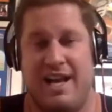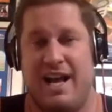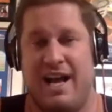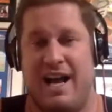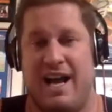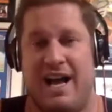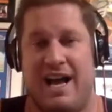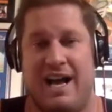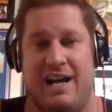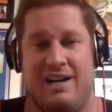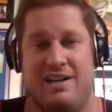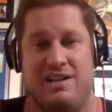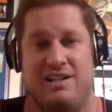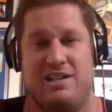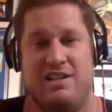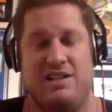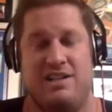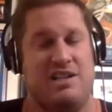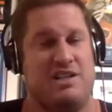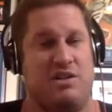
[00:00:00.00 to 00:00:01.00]
uh, just a,
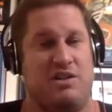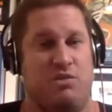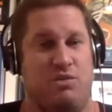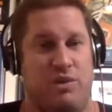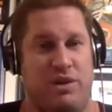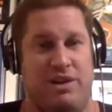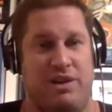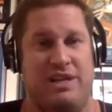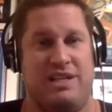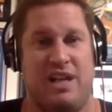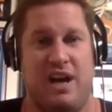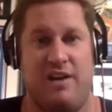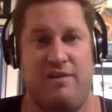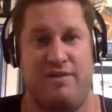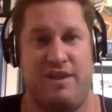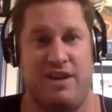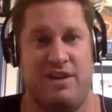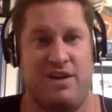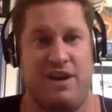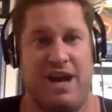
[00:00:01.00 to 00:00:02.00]
just a really tough
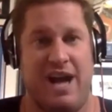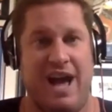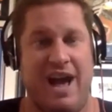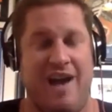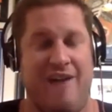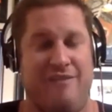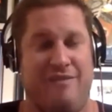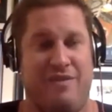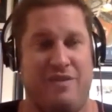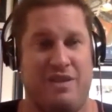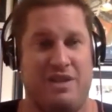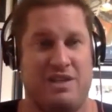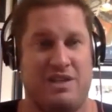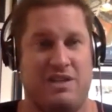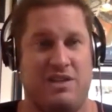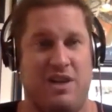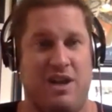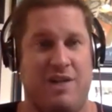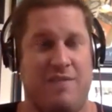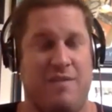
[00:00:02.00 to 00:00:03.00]
year and a half for this
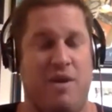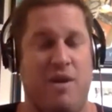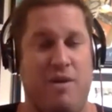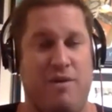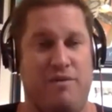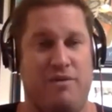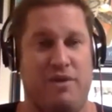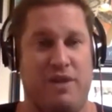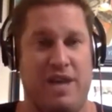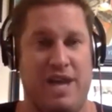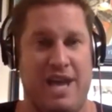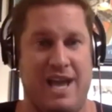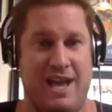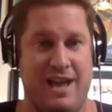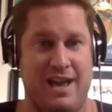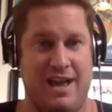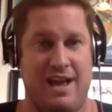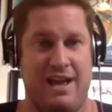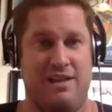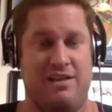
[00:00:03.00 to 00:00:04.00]
club. Hopefully,
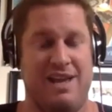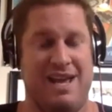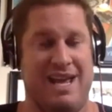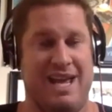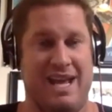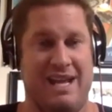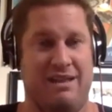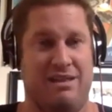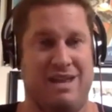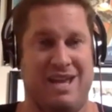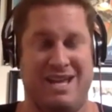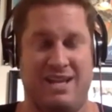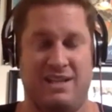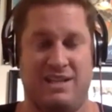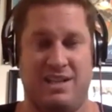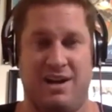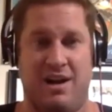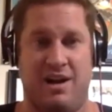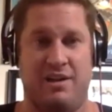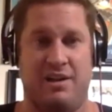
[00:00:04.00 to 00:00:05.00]
they get things
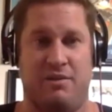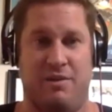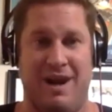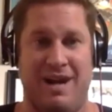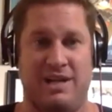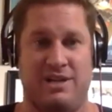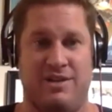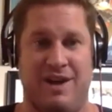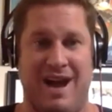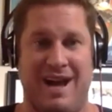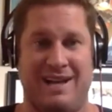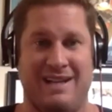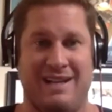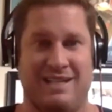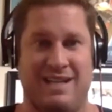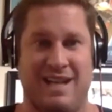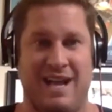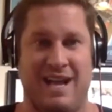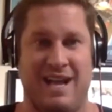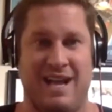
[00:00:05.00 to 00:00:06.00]
on the right track and
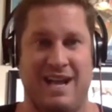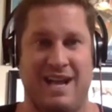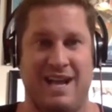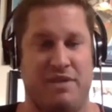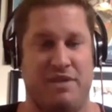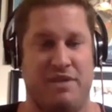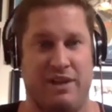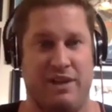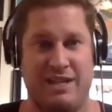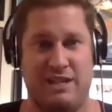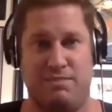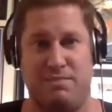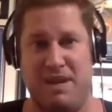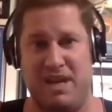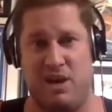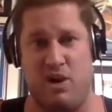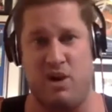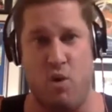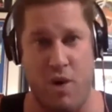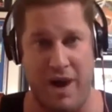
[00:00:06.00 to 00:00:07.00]
stay healthy. Let's be
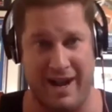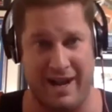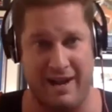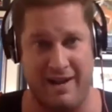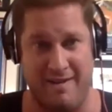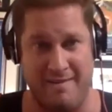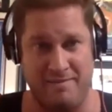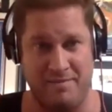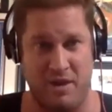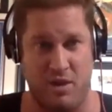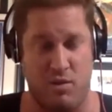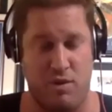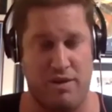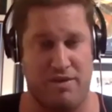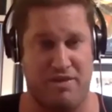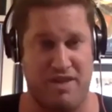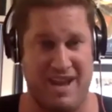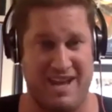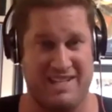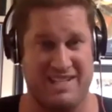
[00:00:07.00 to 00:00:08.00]
quick with
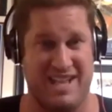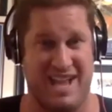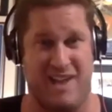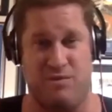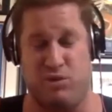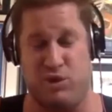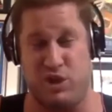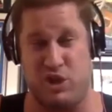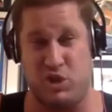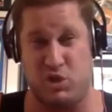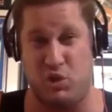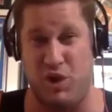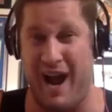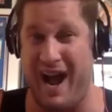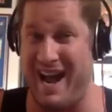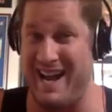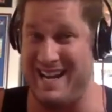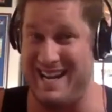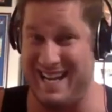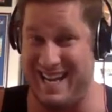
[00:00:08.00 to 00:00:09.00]
this, and we'll try
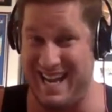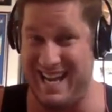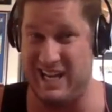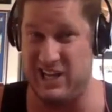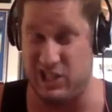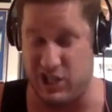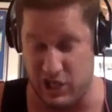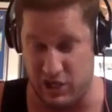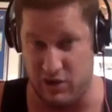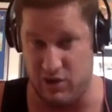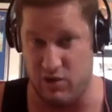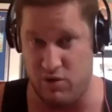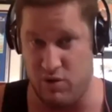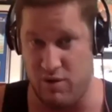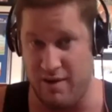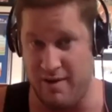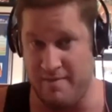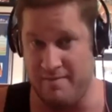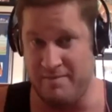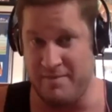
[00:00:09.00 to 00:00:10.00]
to get to
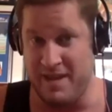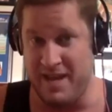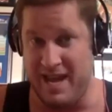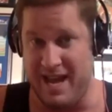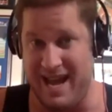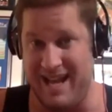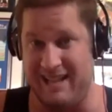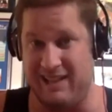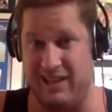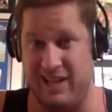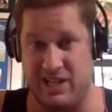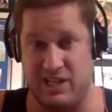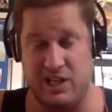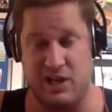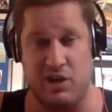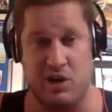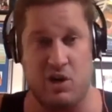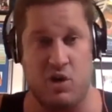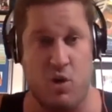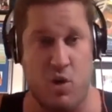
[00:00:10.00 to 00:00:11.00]
a listener
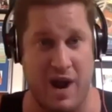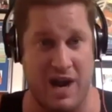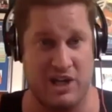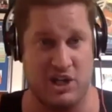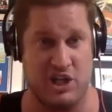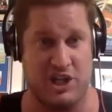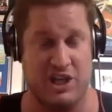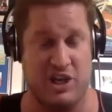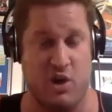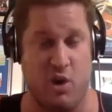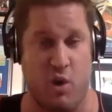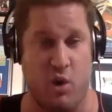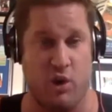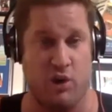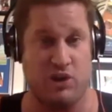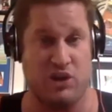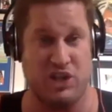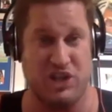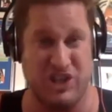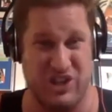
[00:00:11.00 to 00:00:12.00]
question or
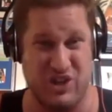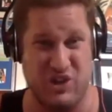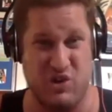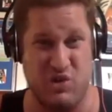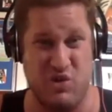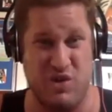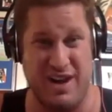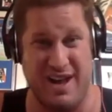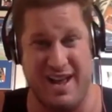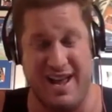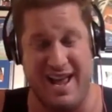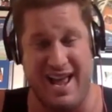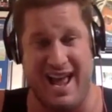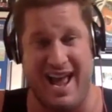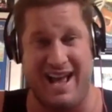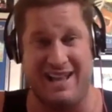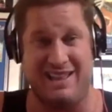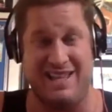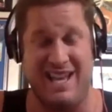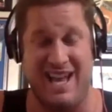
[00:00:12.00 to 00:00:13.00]
two
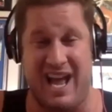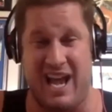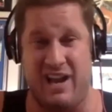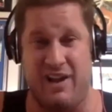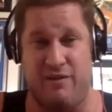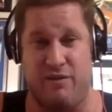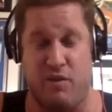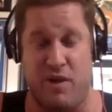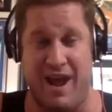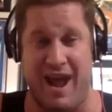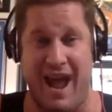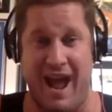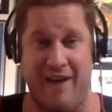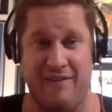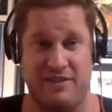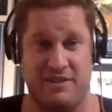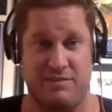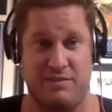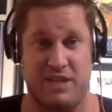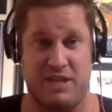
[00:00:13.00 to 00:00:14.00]
at the end if we have
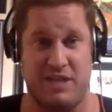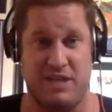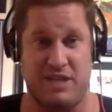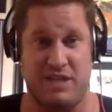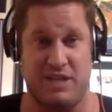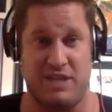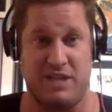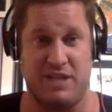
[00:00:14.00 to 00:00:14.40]
some time.